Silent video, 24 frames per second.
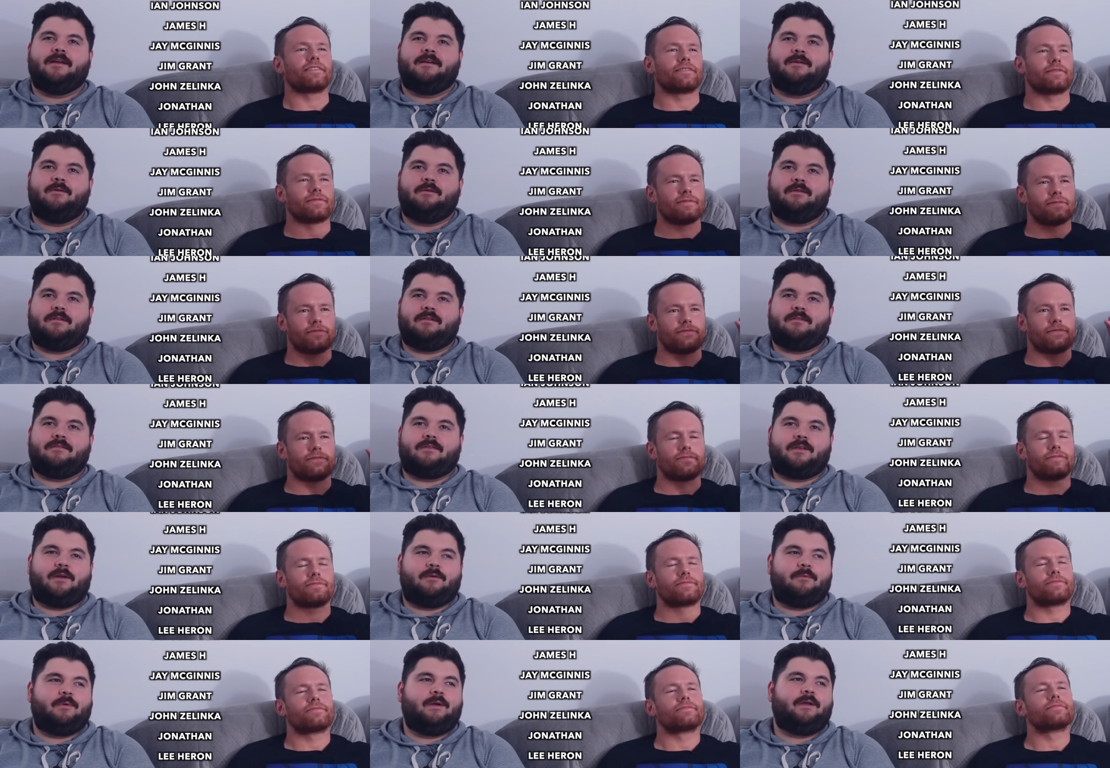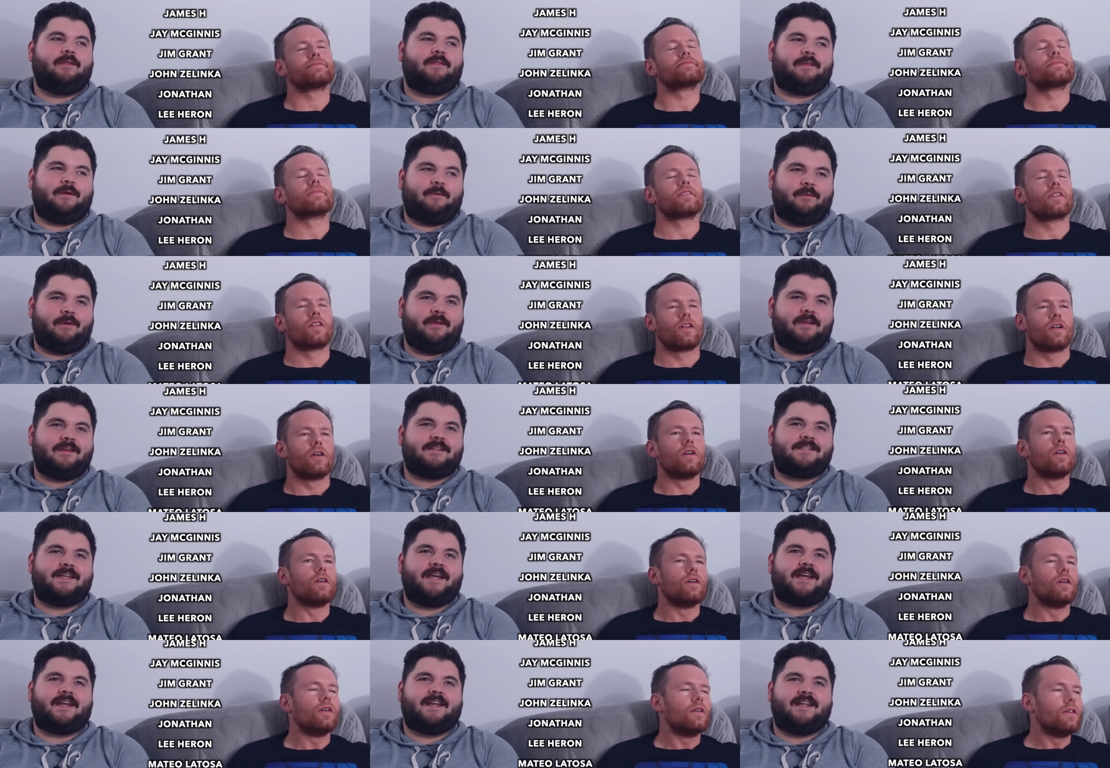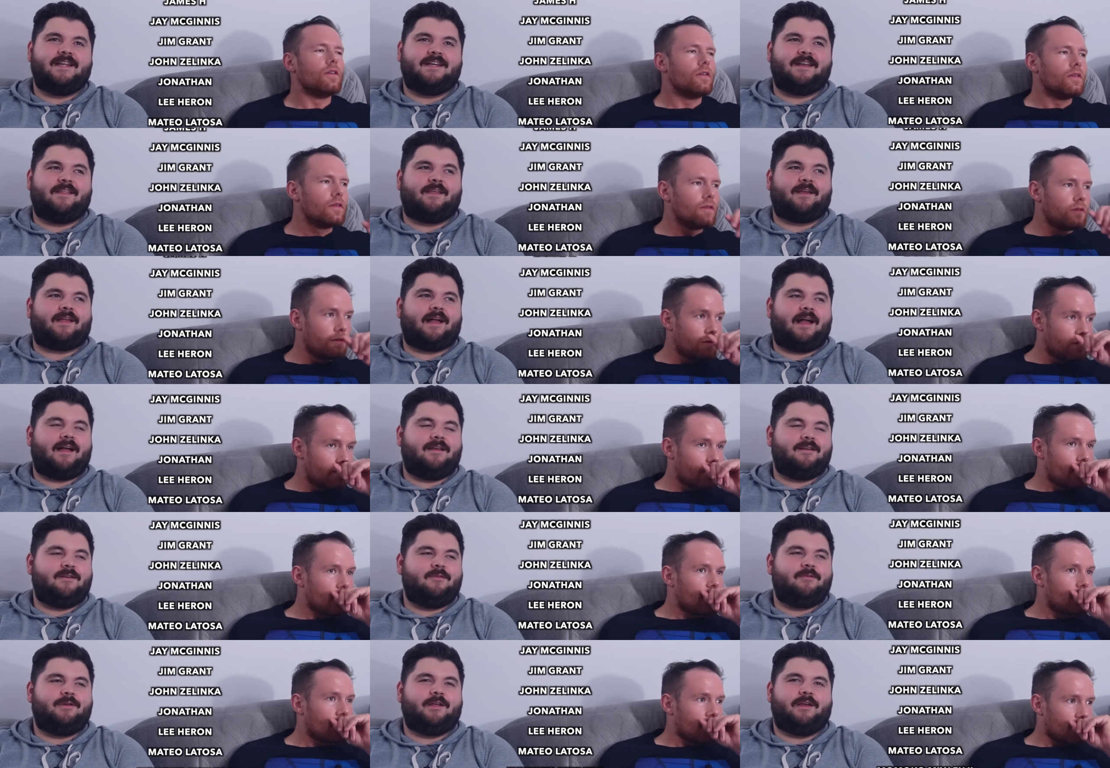Speaker 1: Yeah, like, yeah. They're real. They're really digging into the
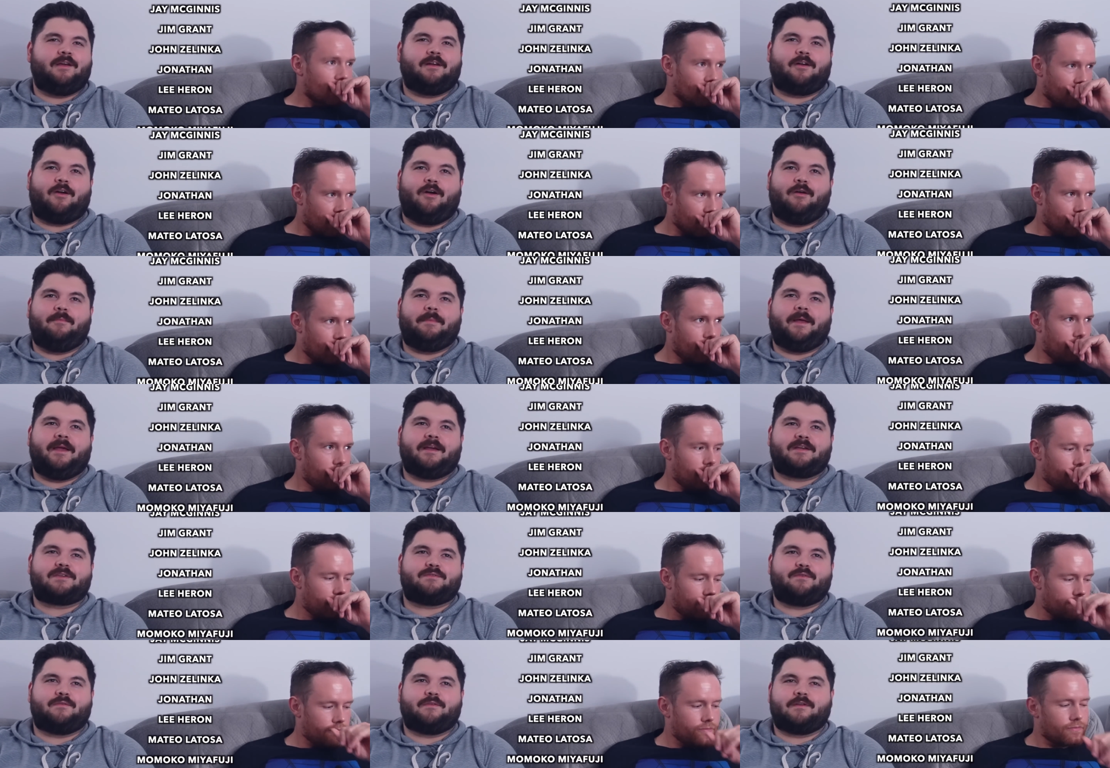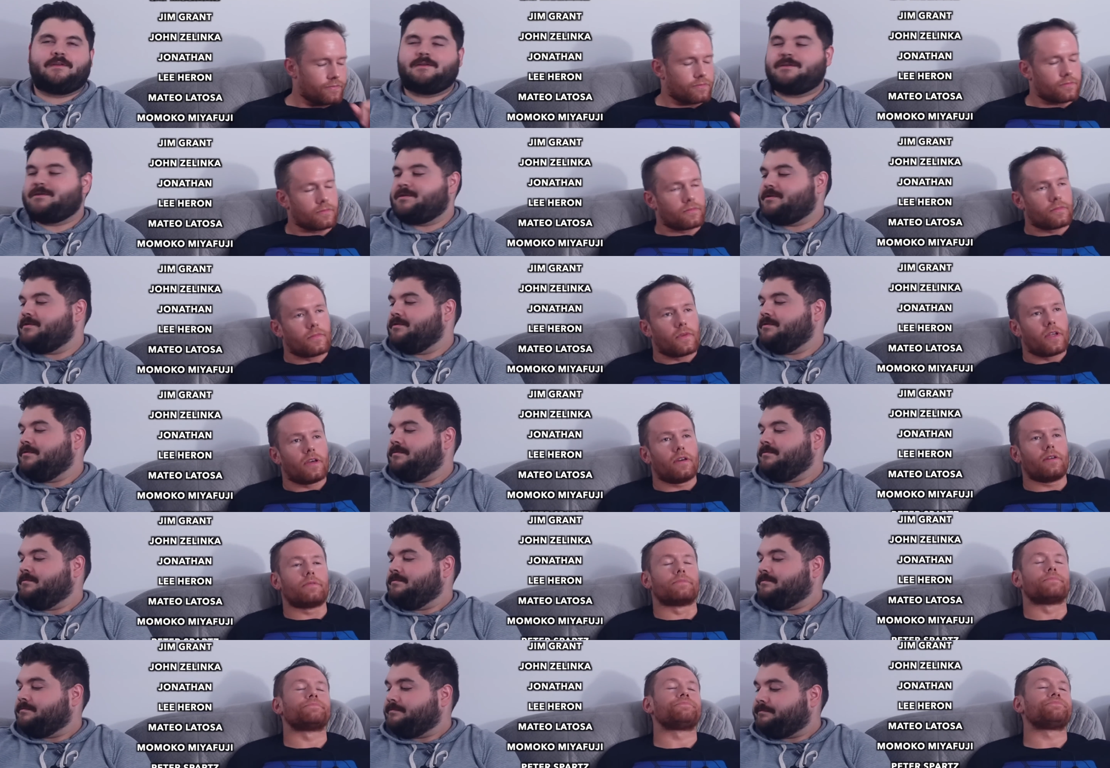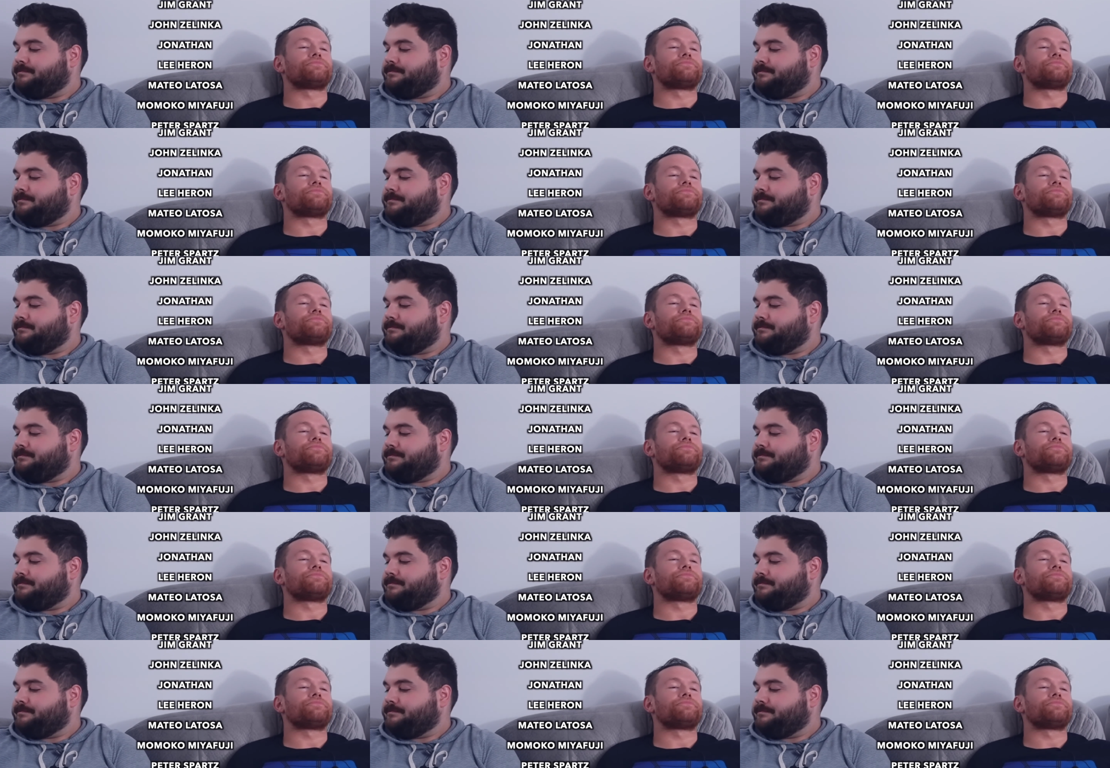continuity and callbacks for this. Yeah.